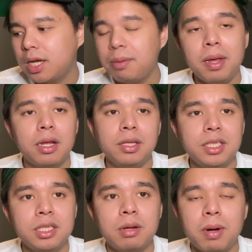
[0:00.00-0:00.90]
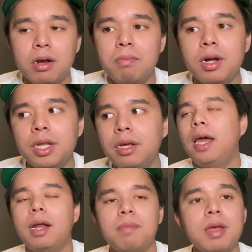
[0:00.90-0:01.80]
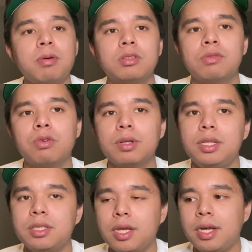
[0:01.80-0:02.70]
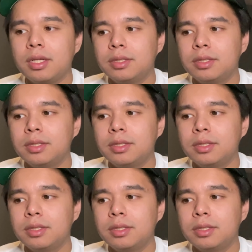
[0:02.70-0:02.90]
I make a decent amount of money and I'm able to afford these things.